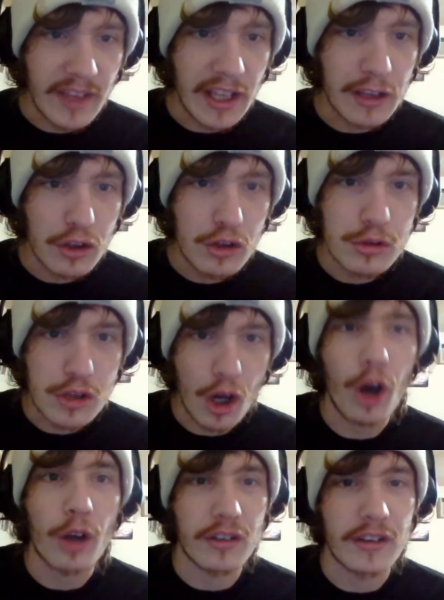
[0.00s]
and lose
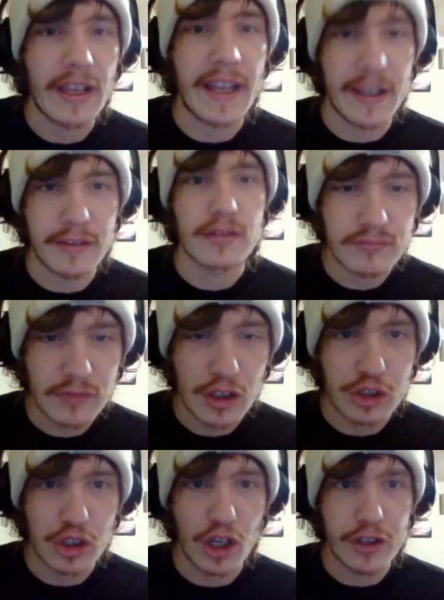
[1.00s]
all the land. That's
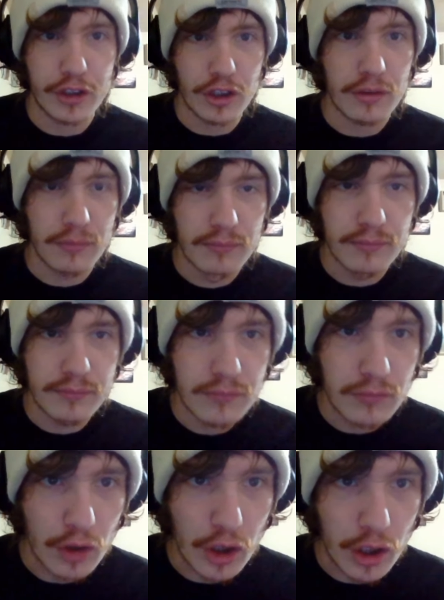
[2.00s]
a good idea.
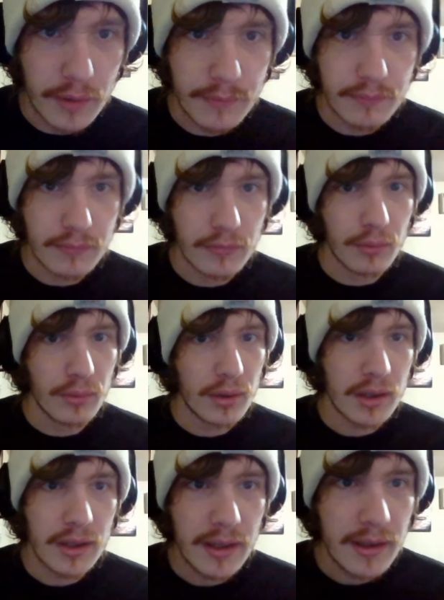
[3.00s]
We're good. We're
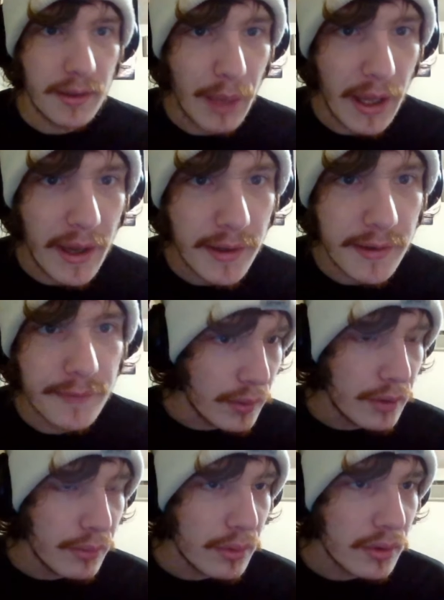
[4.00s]
gonna get it back. We'll